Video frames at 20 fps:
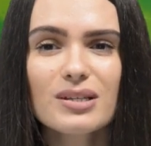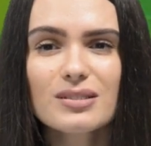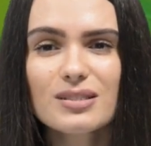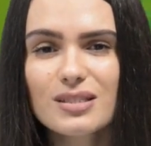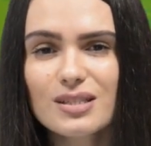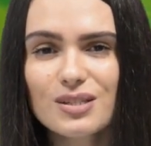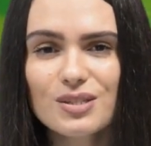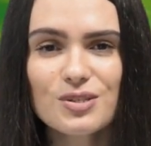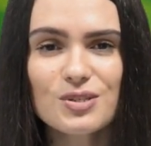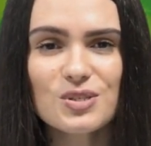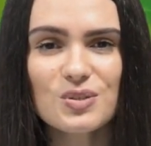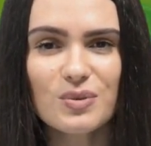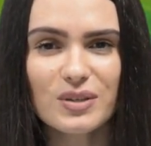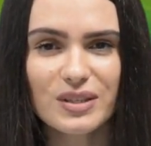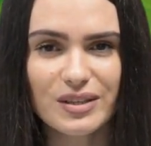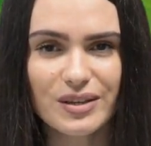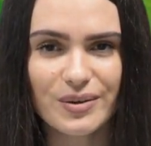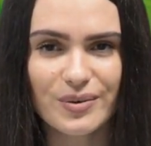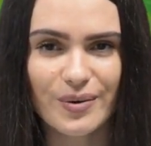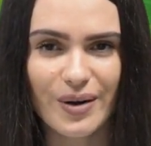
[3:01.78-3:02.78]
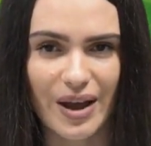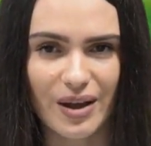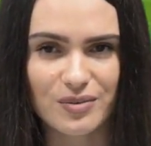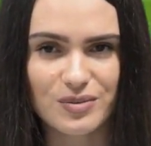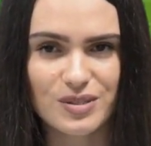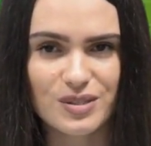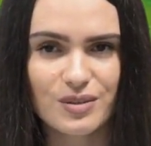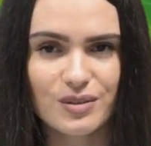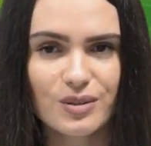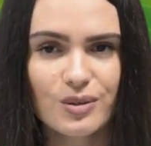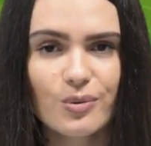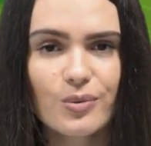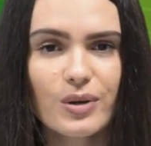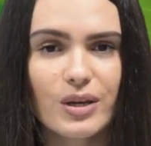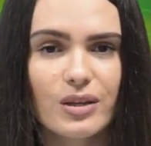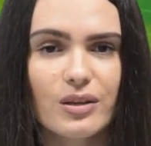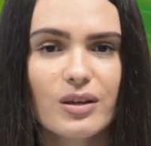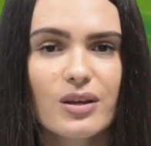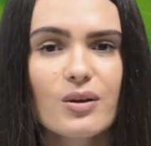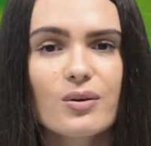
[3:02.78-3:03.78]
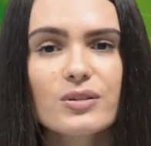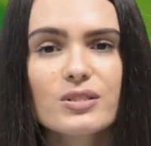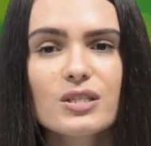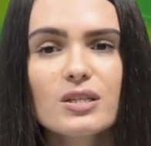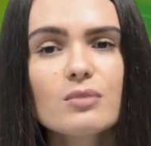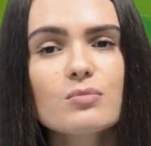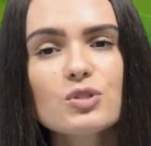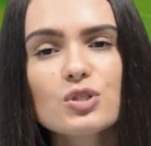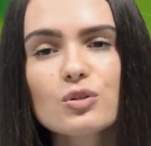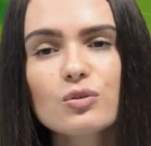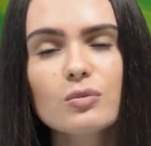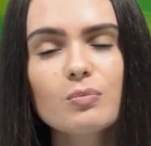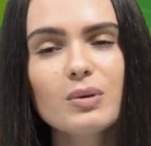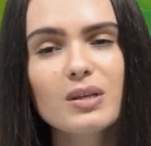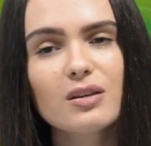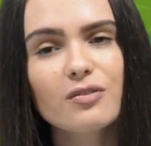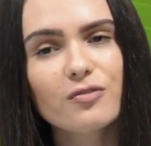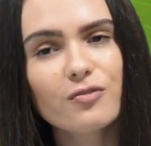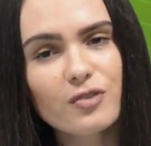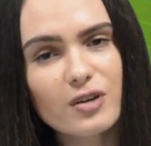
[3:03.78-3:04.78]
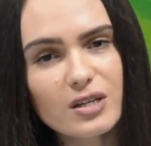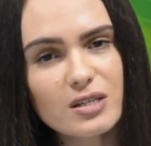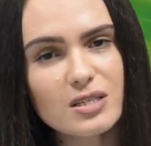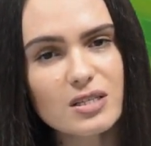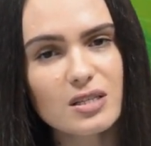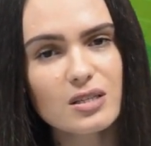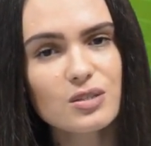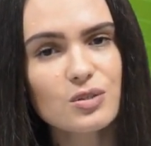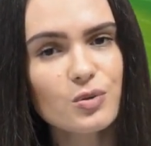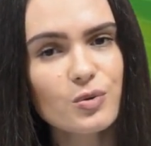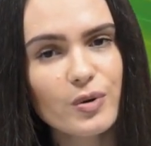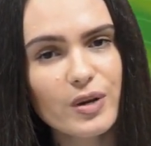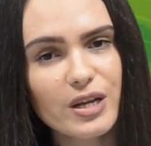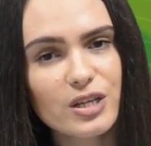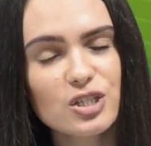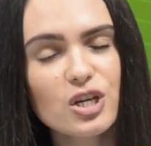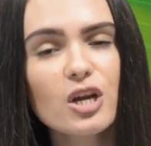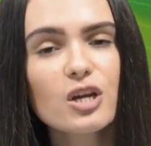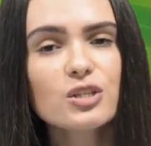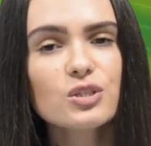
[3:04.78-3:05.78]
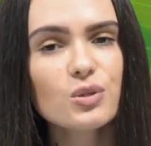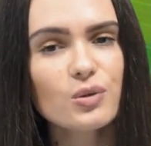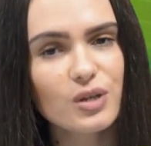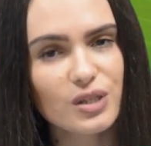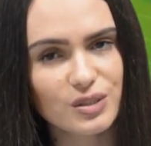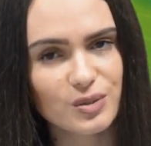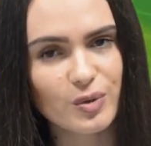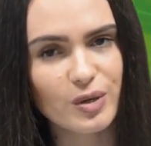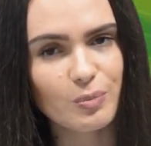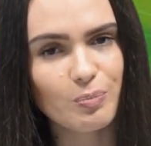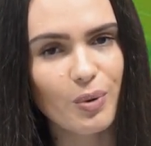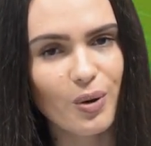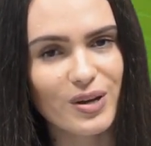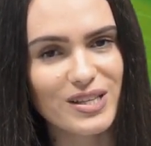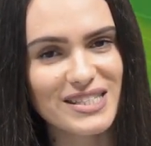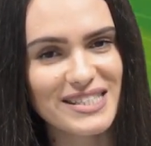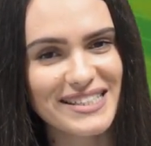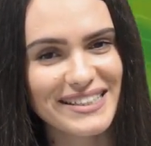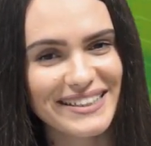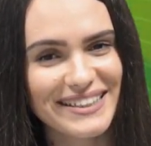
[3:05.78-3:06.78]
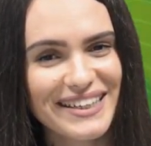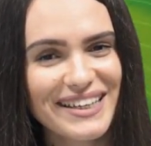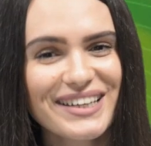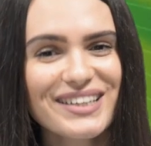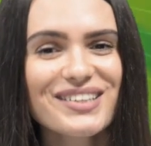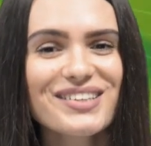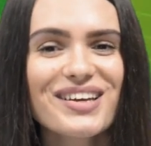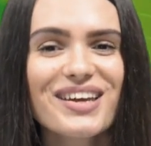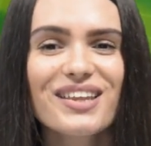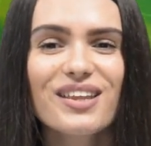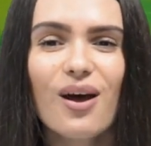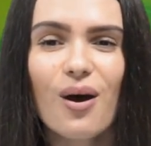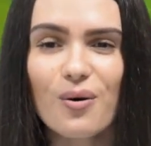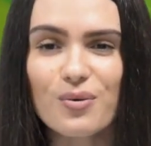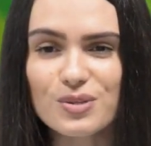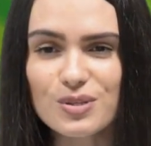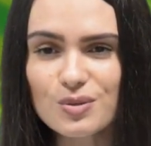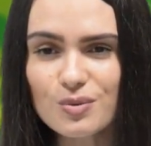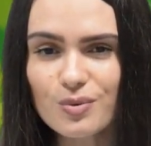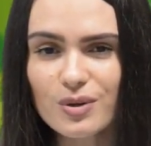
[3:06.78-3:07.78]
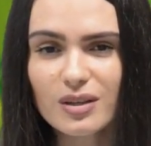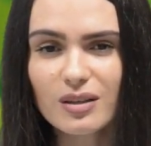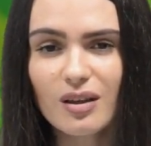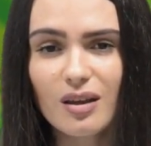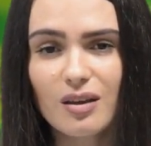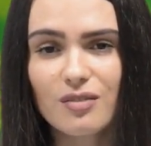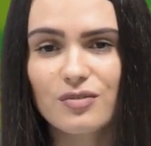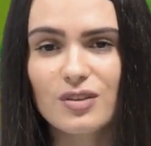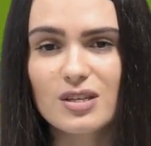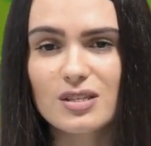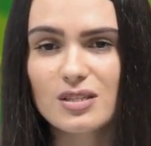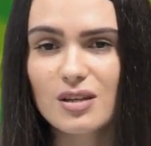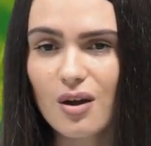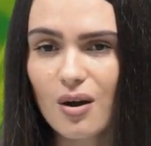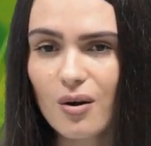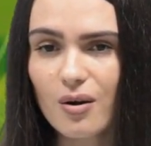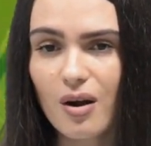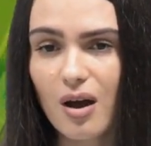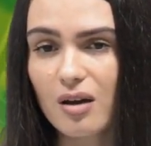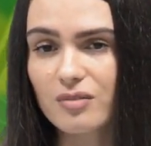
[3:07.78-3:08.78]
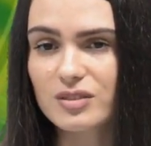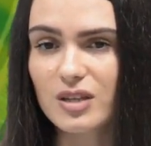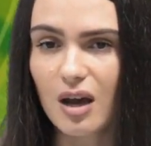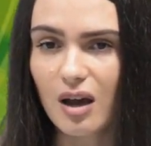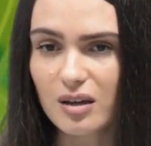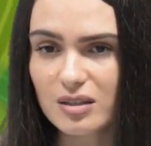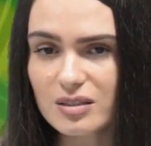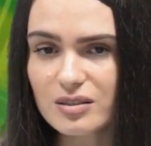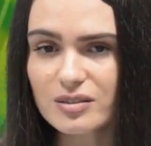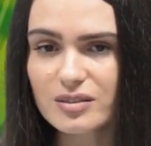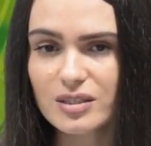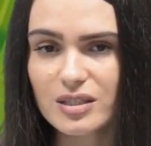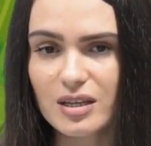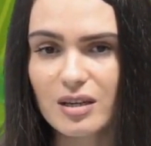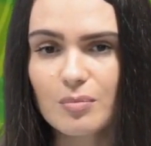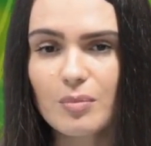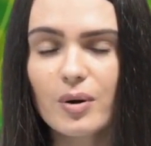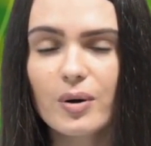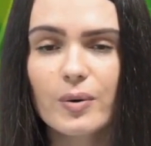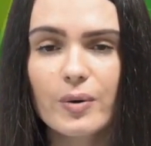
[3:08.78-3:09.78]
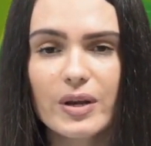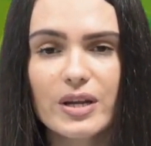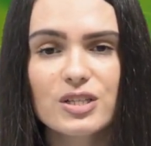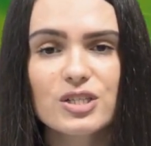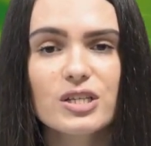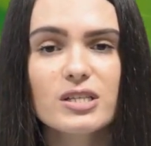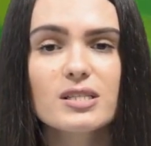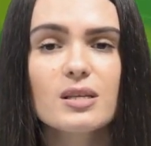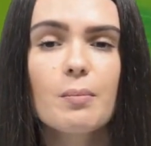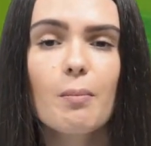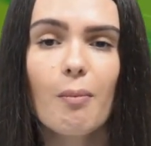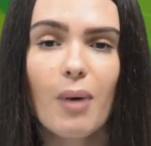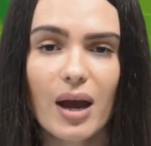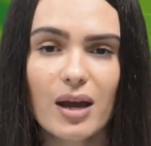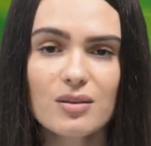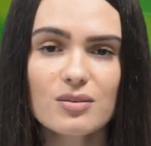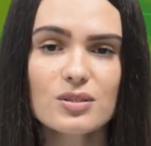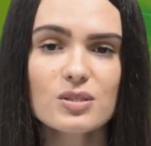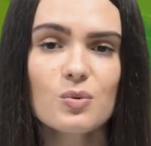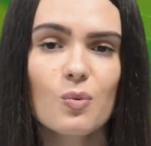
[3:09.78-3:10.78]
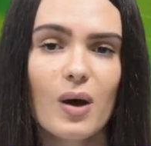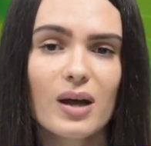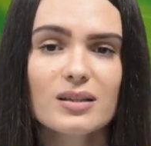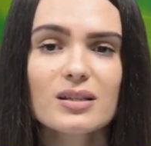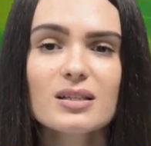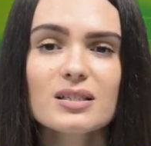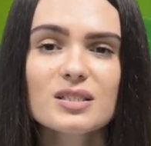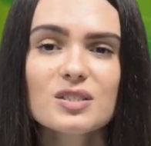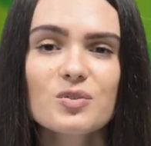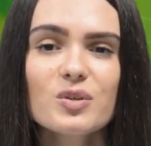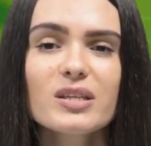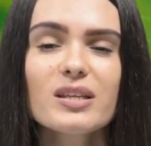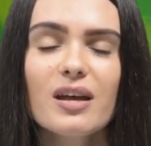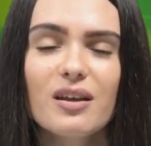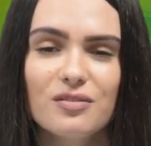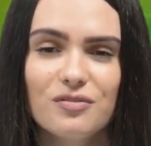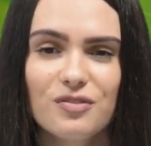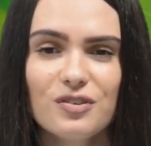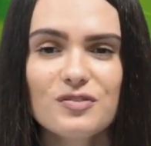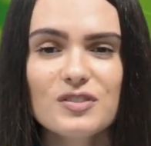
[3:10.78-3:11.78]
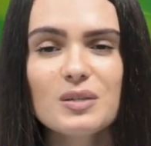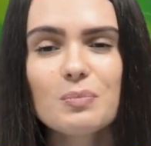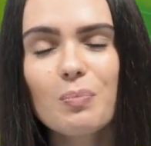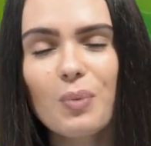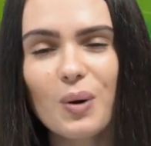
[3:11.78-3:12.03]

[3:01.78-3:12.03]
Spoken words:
continues with new rounds. To win, your team should be the first to reach 200 points. You can also win if the score of the other team reaches minus 150